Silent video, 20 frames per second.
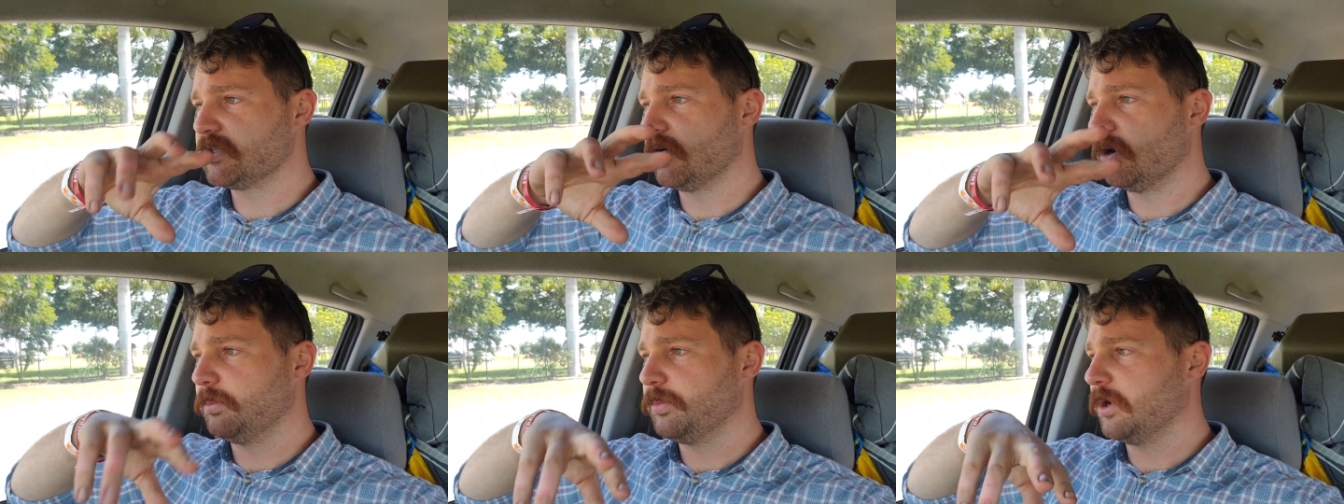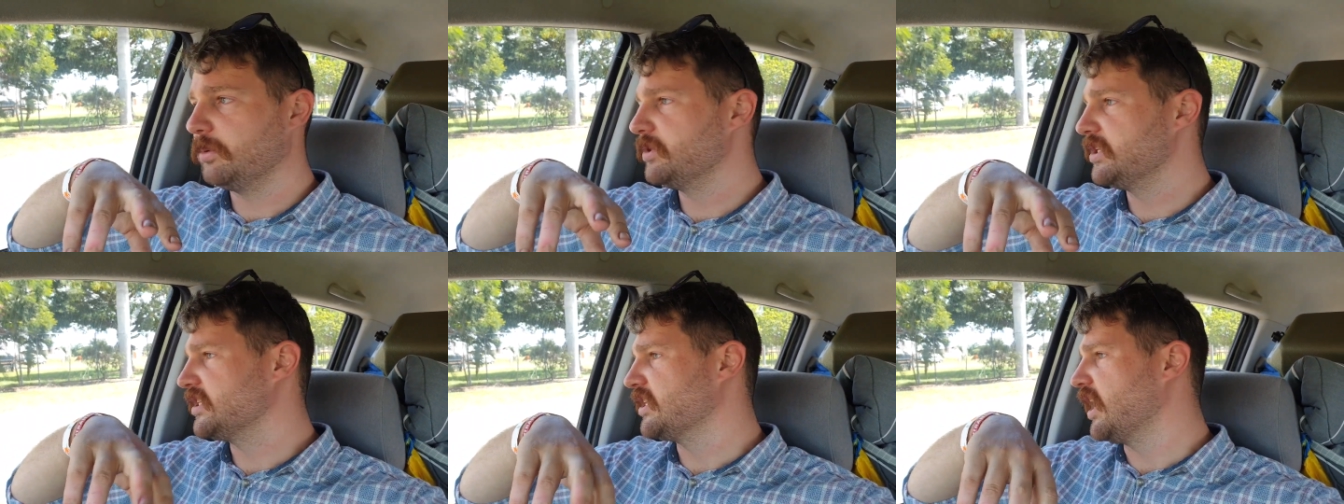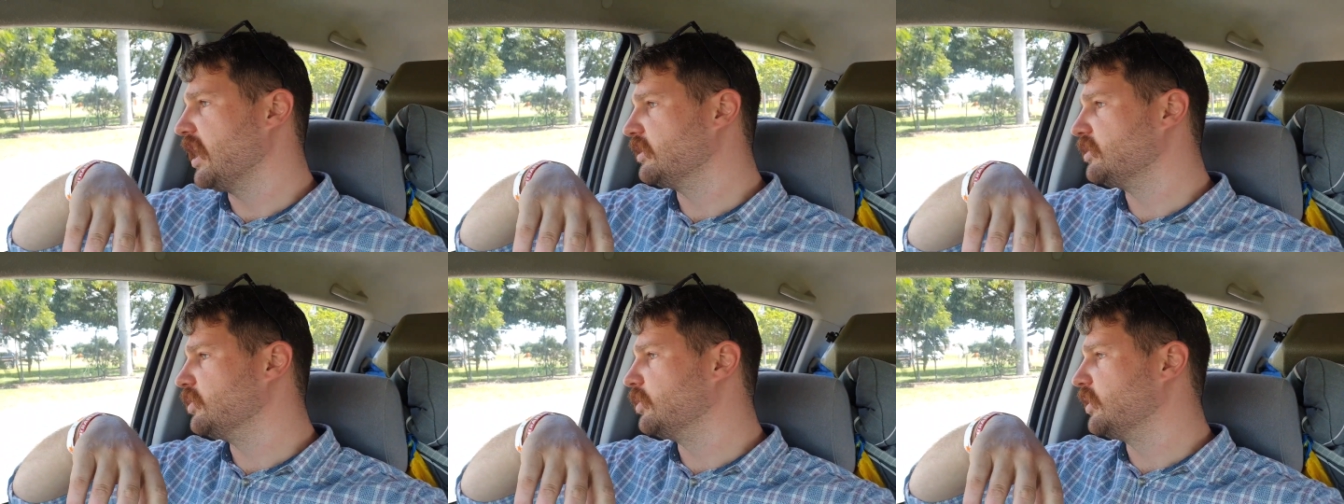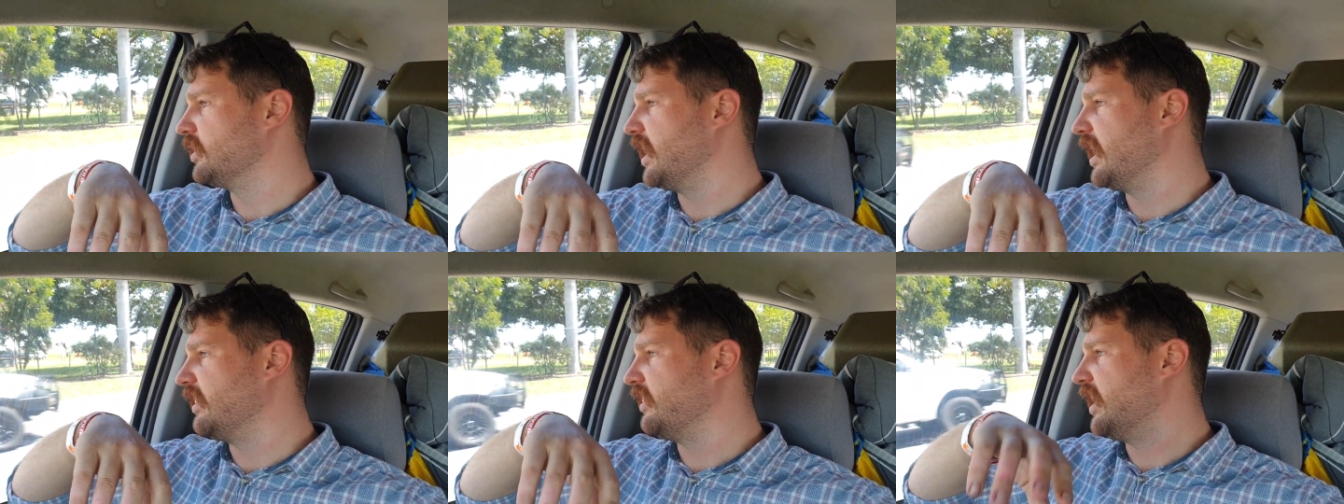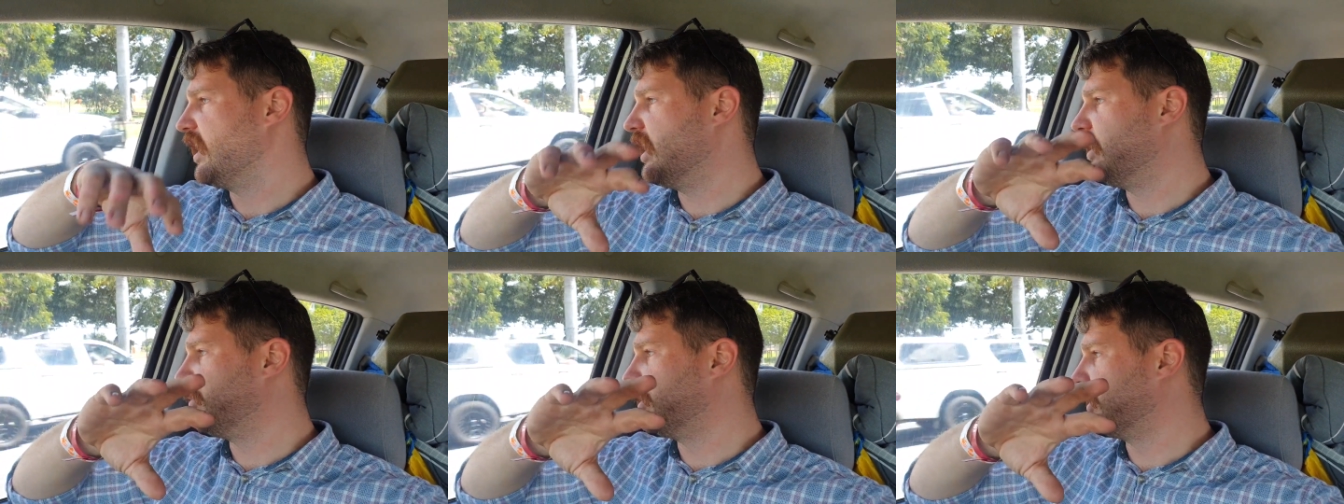so I'll probably start doing that
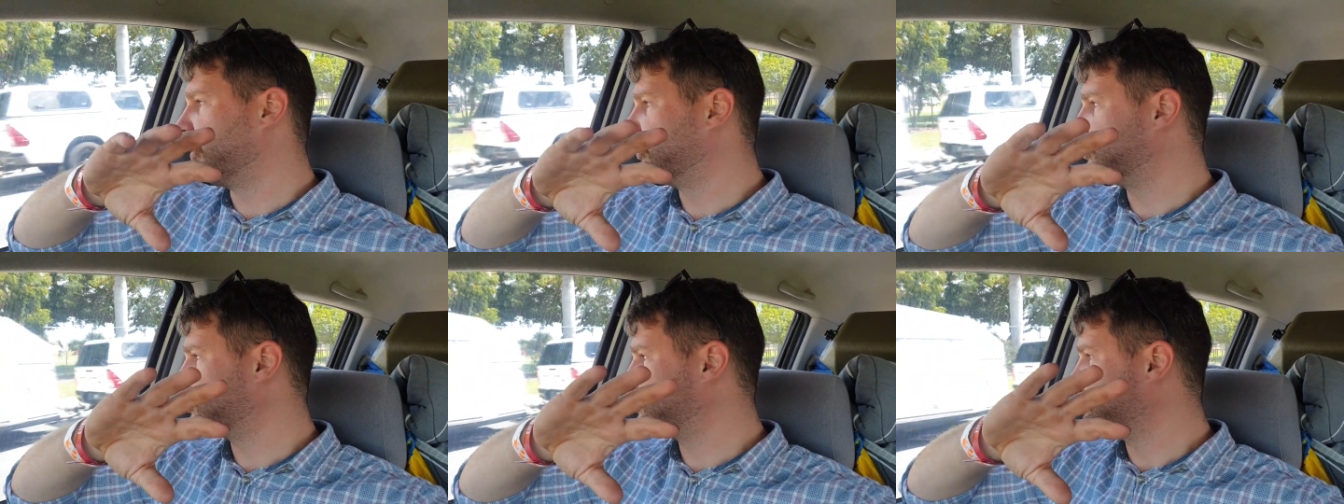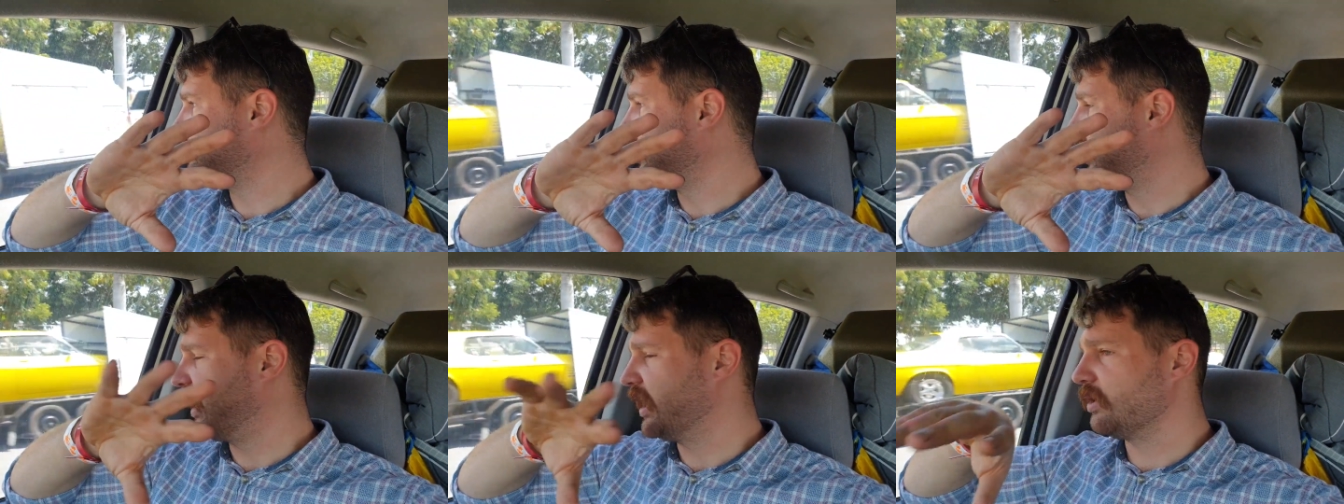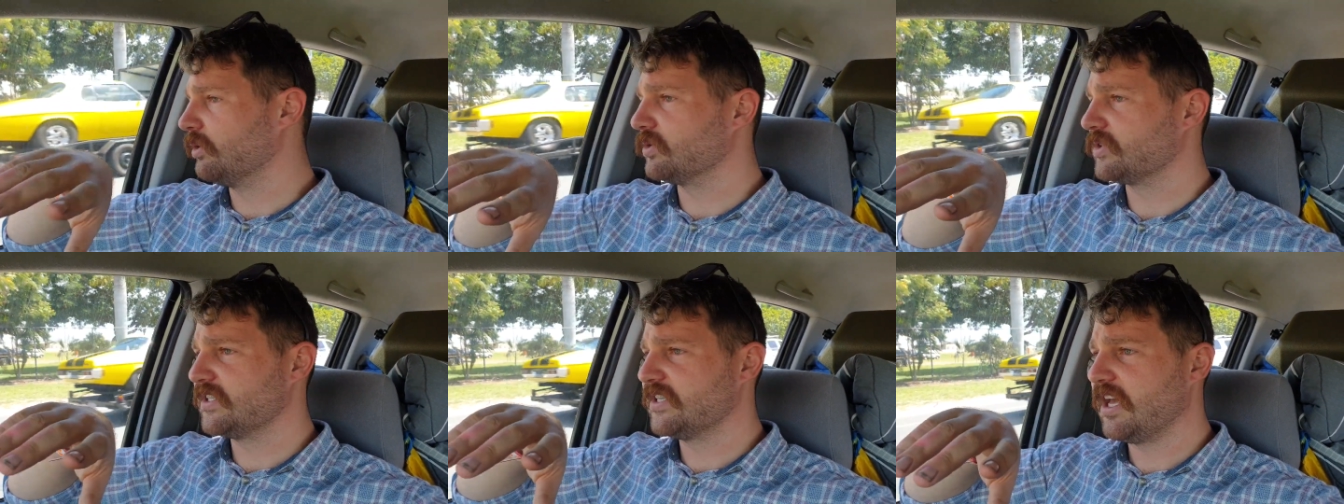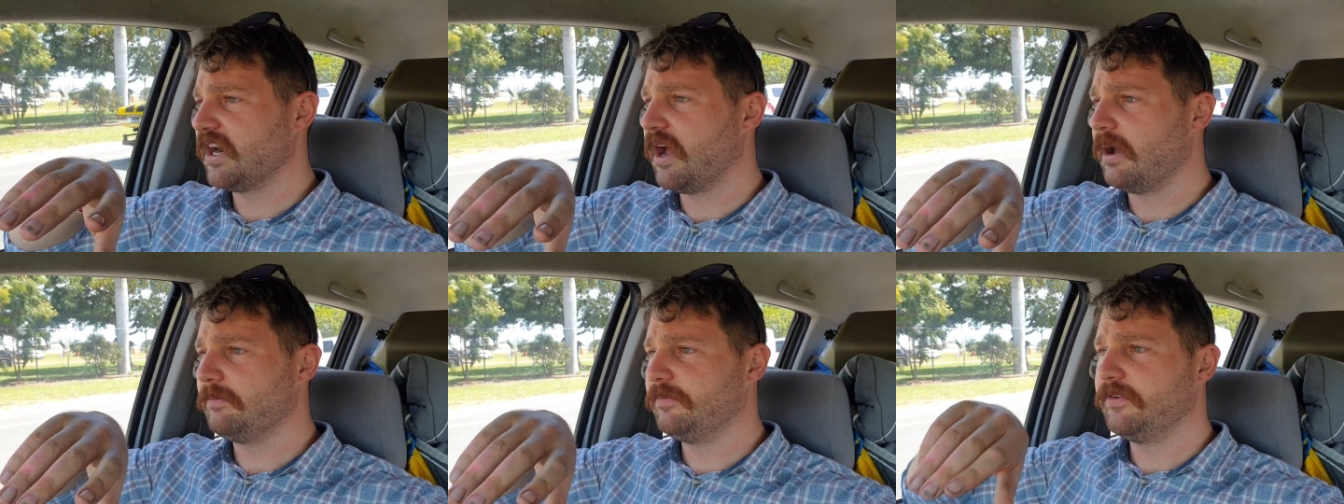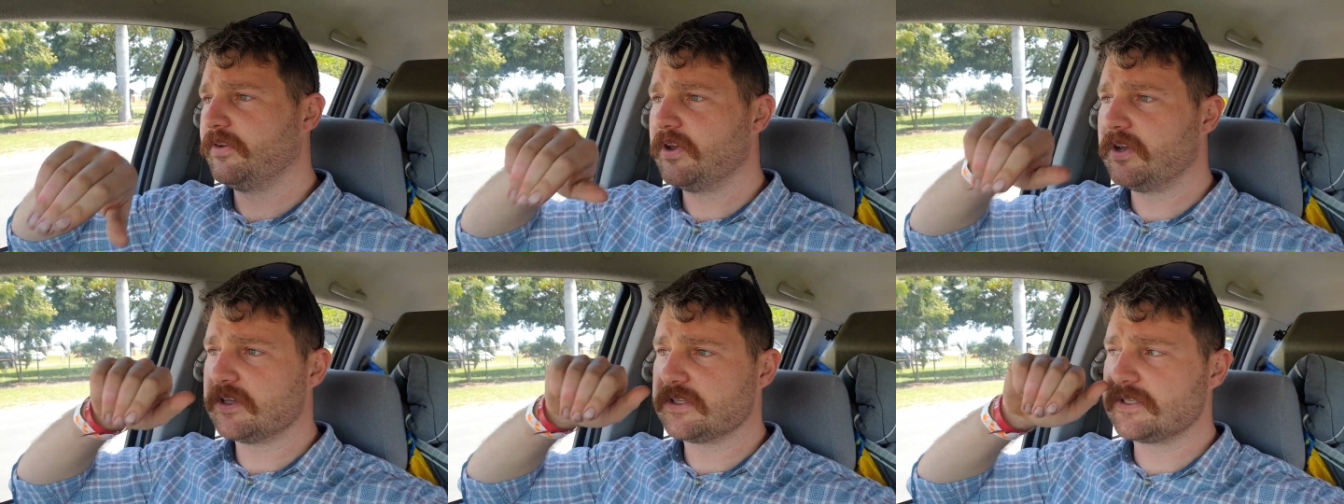there, but I just want to get all set up
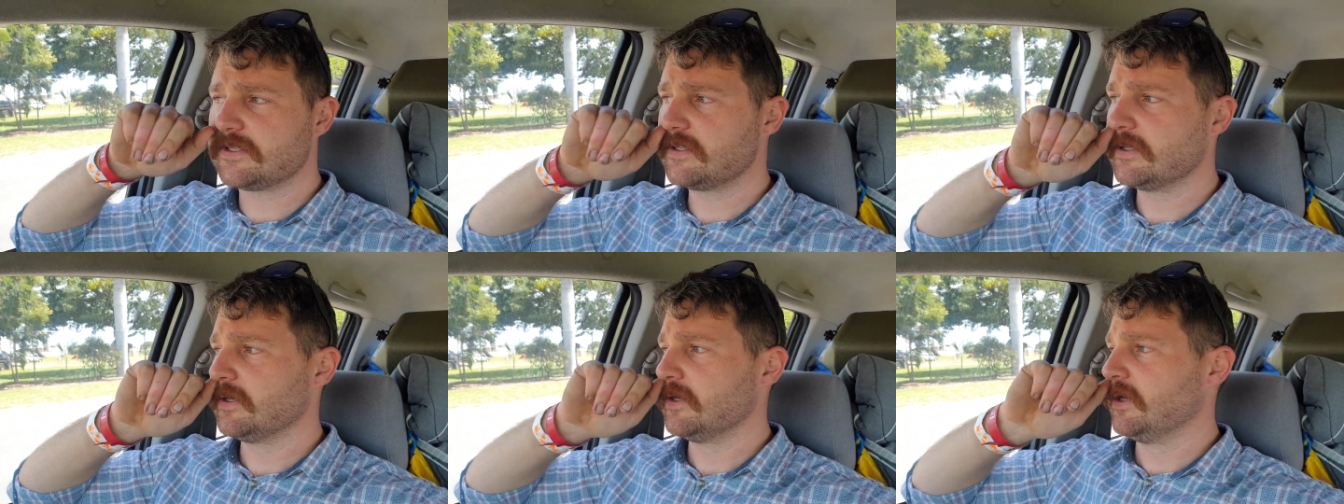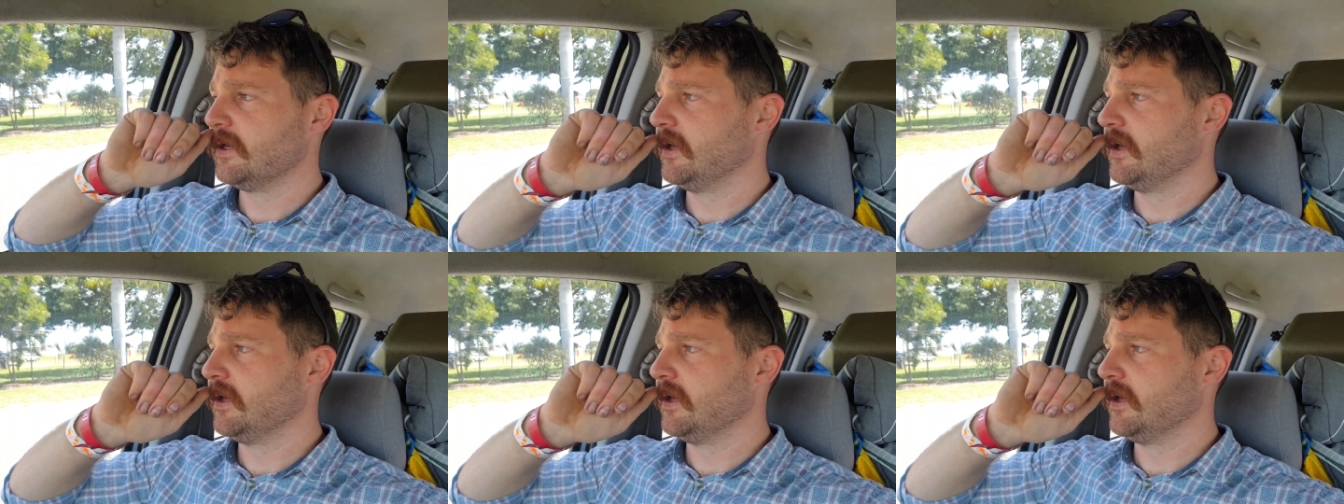first.